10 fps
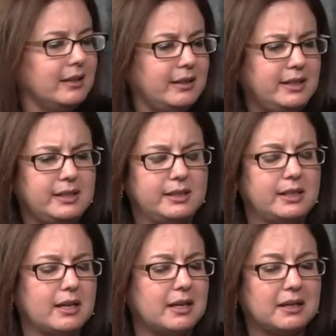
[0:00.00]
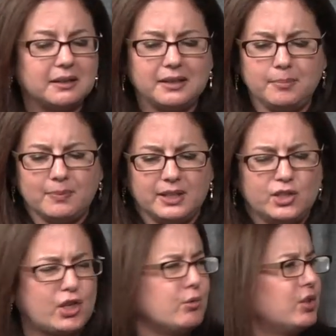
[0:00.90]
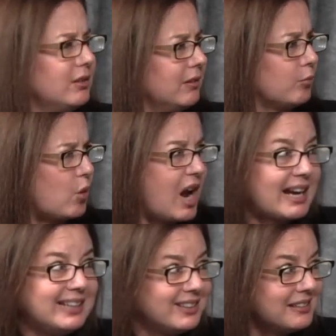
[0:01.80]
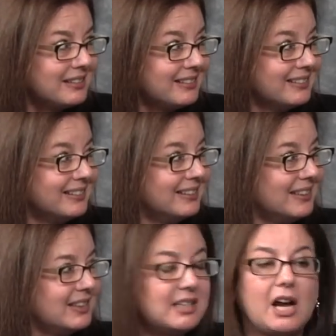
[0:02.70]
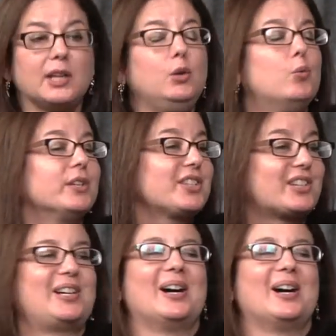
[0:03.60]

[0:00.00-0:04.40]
he uh, he he chose Ryan, the guy who wants to